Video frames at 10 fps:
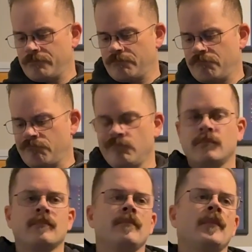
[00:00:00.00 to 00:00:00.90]

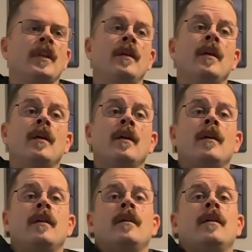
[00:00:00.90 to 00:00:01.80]

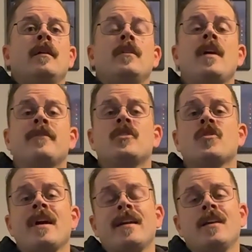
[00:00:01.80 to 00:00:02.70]
You have to
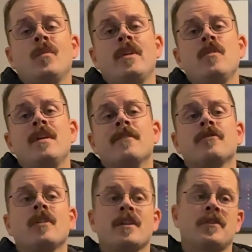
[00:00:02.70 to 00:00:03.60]
try again when you get
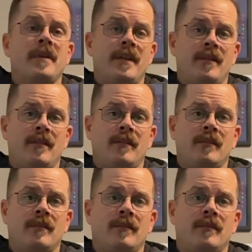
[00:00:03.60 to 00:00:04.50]
frustrated.
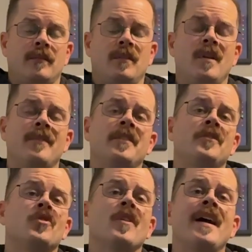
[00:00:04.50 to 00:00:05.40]
You have to
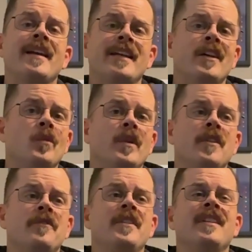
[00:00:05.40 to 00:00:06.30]
try again when you
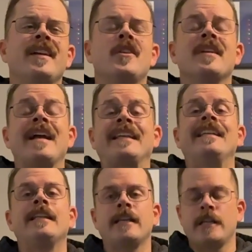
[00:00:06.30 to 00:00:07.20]
feel like you're not
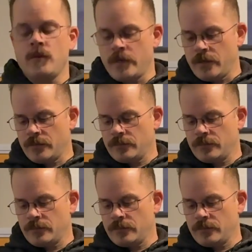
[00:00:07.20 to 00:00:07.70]
getting anywhere.